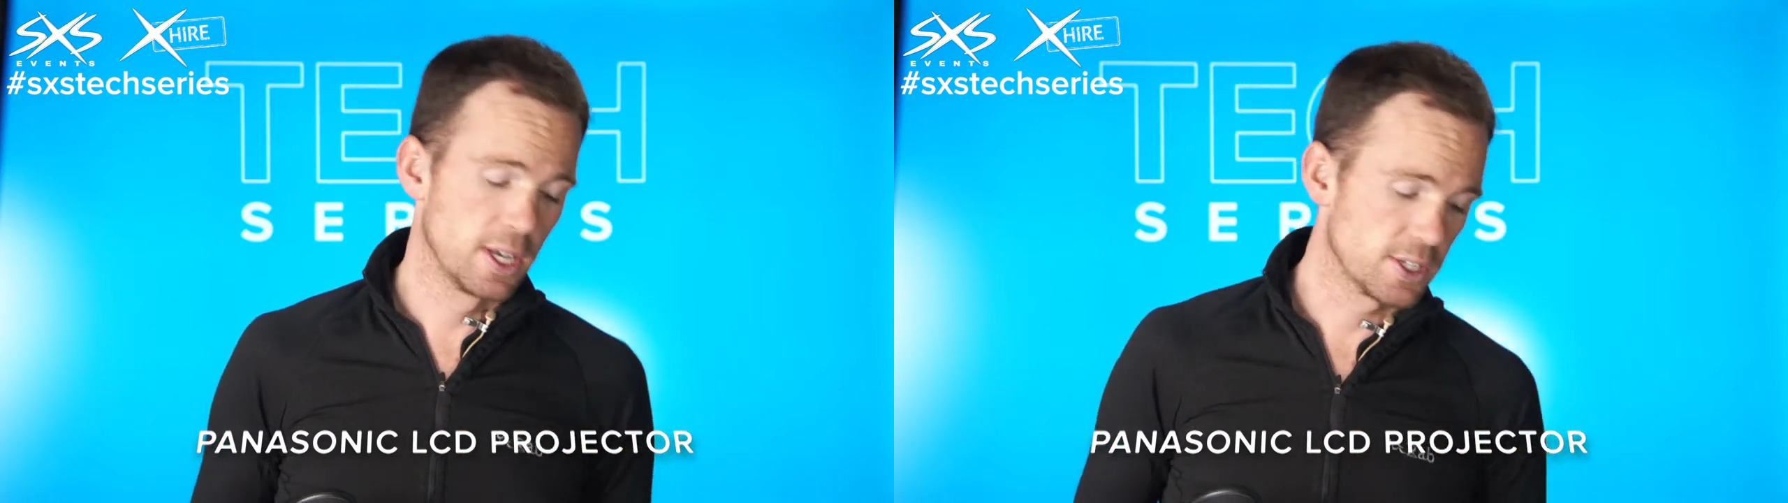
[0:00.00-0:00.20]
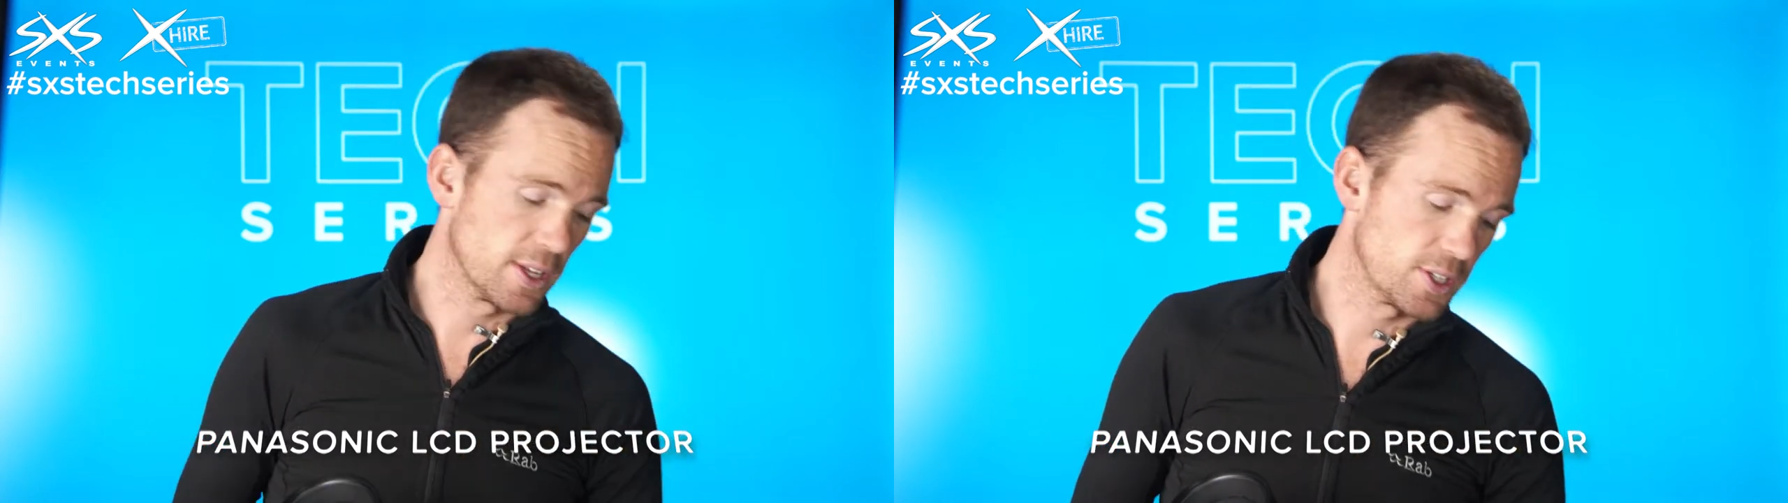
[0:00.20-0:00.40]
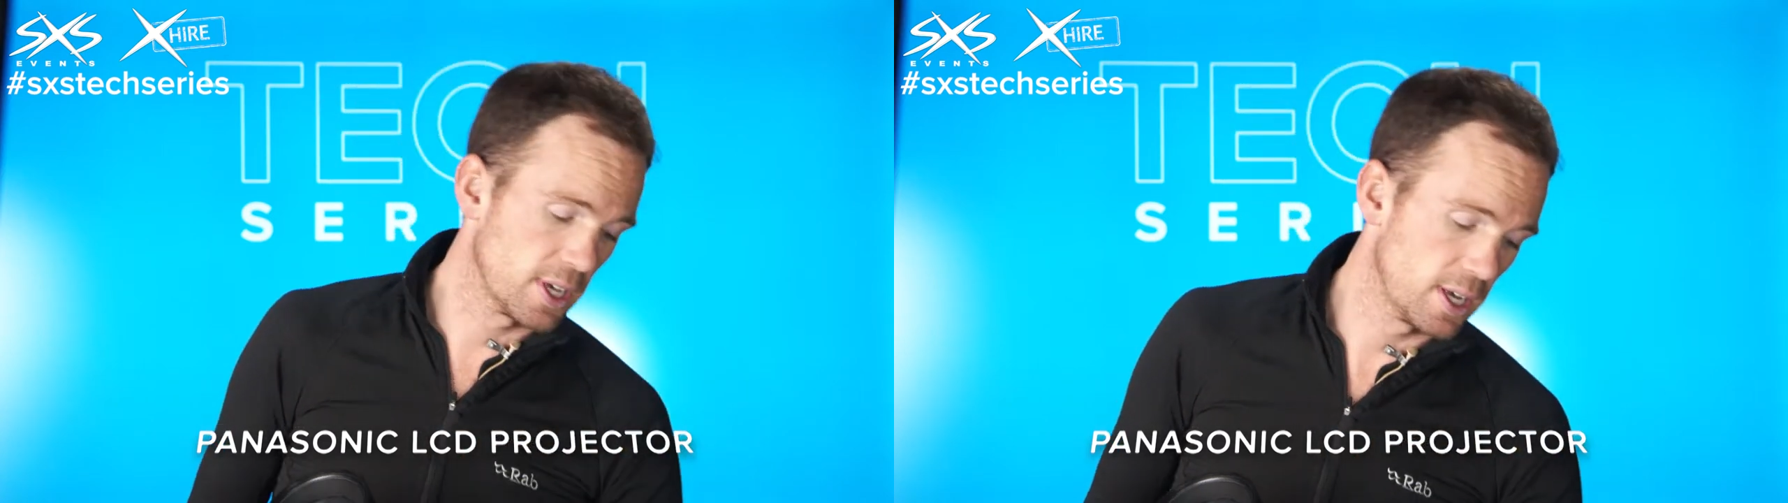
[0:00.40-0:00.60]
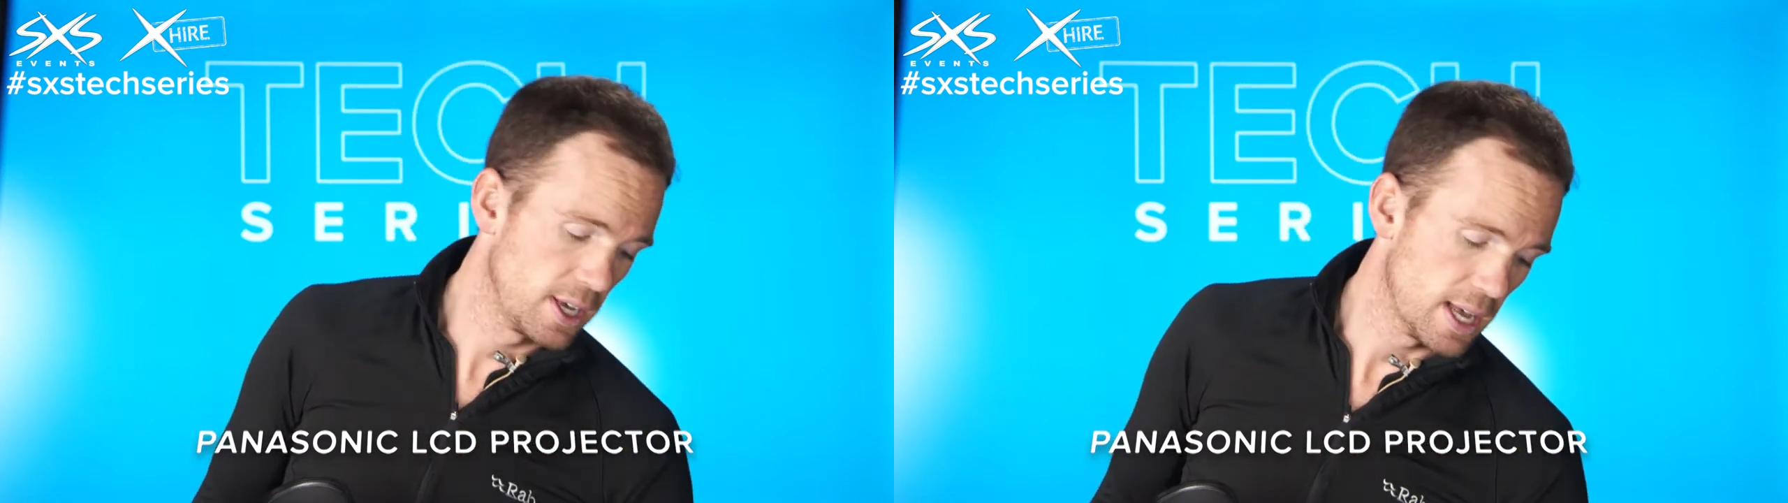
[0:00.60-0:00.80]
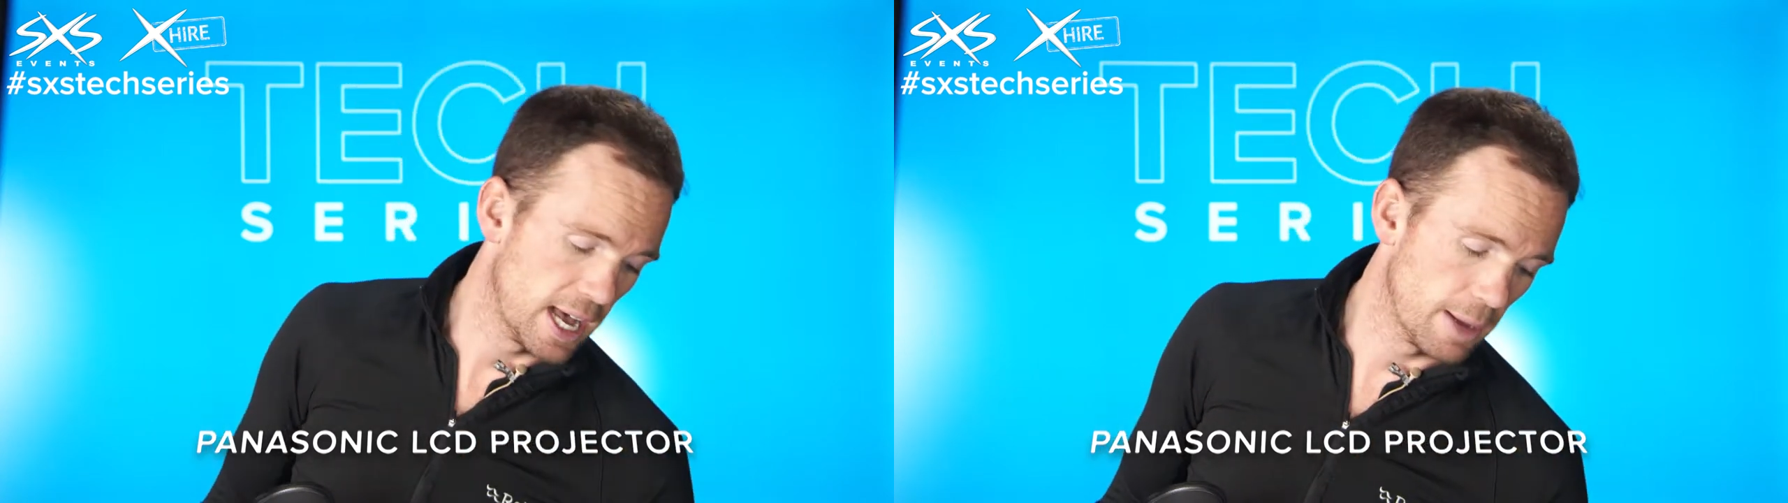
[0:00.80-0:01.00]
So that's a,
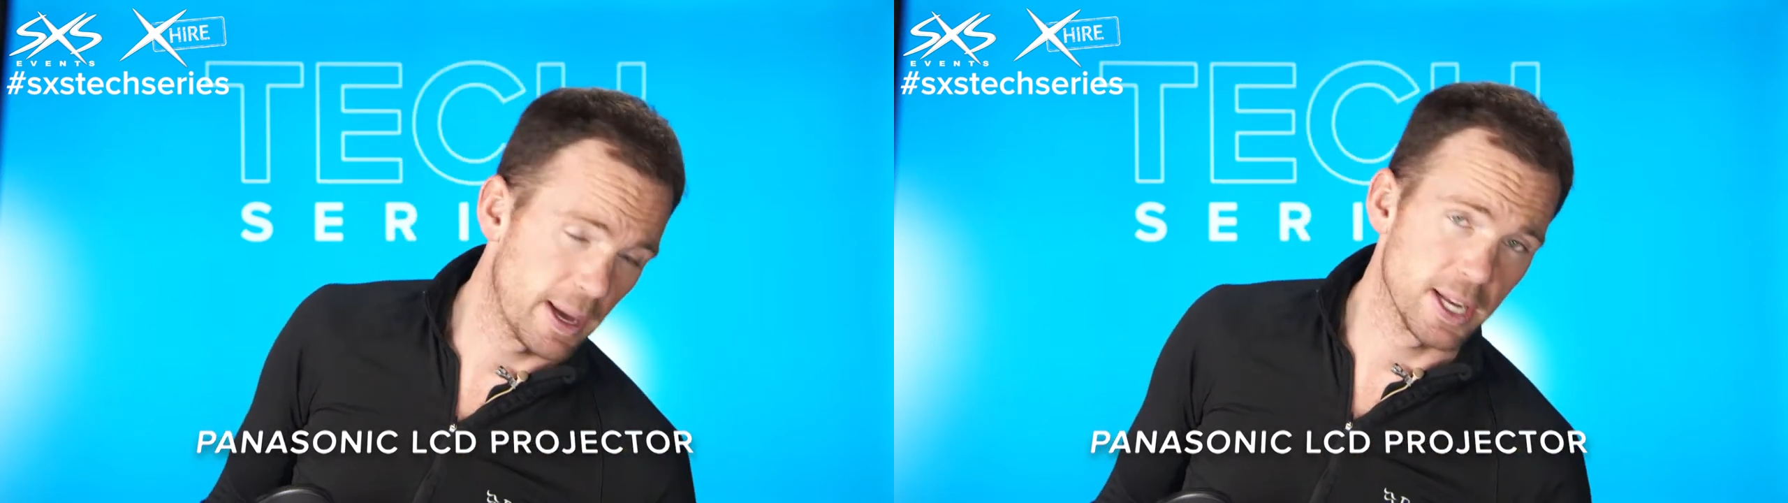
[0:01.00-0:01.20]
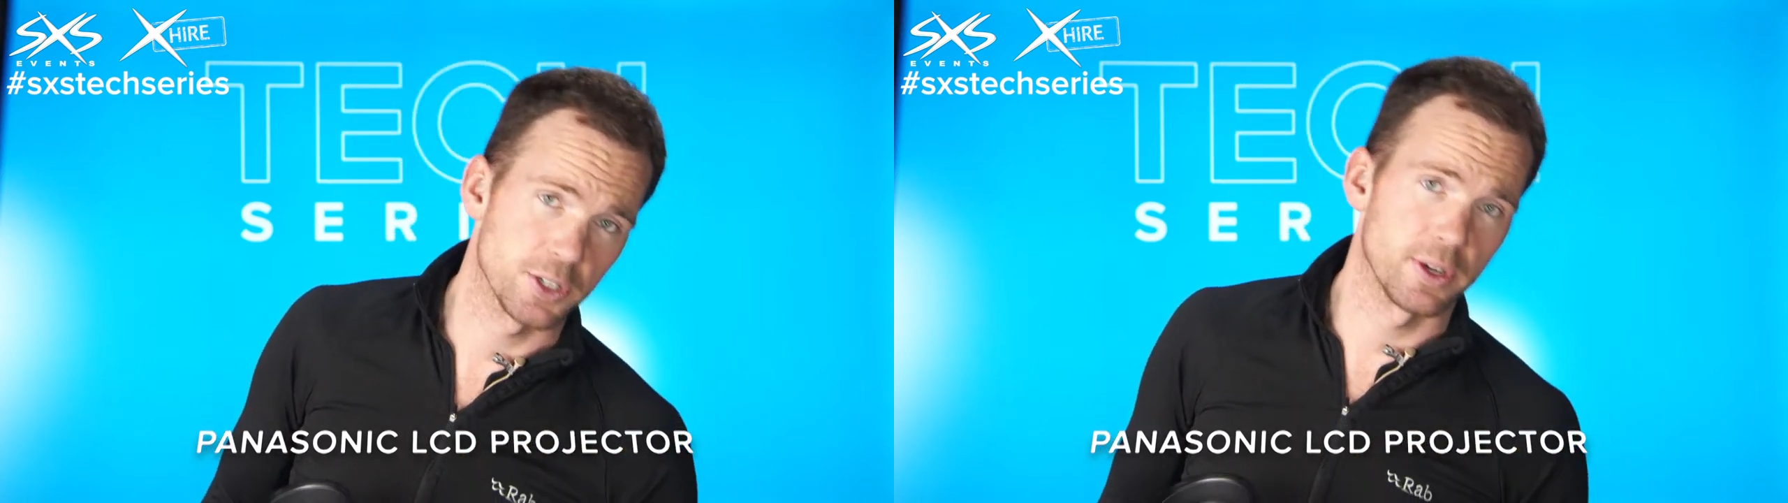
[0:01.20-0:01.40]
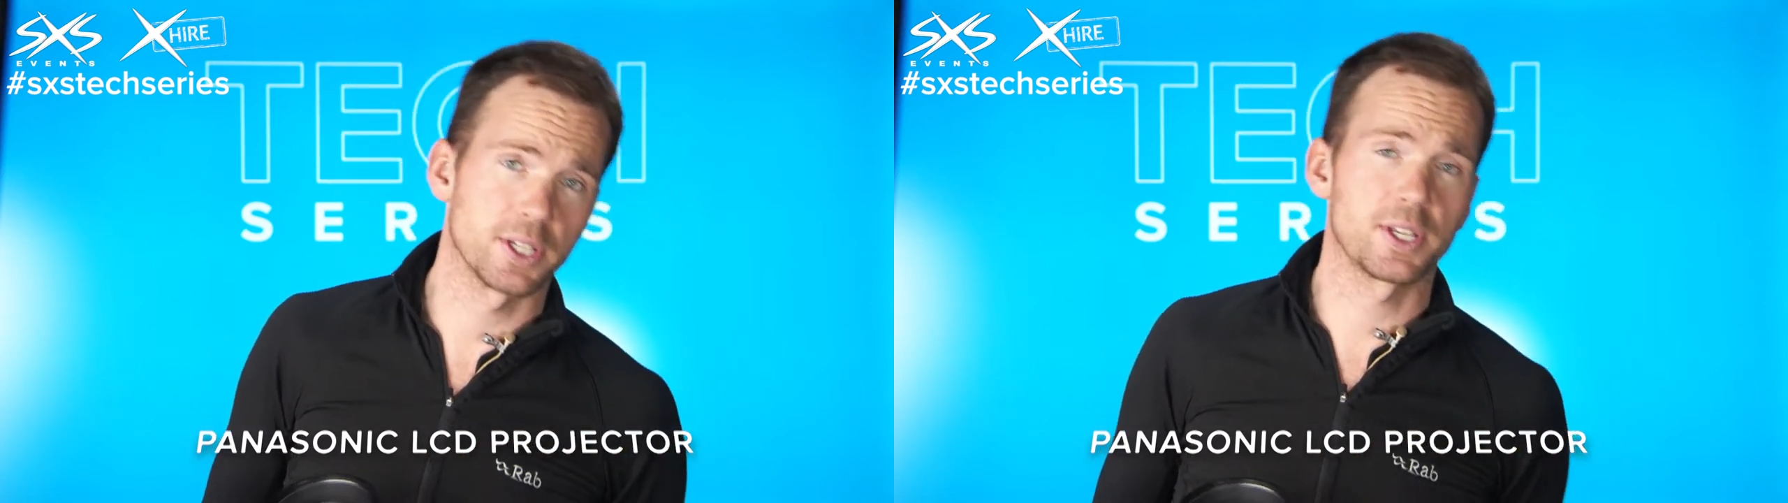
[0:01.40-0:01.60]
a Panasonic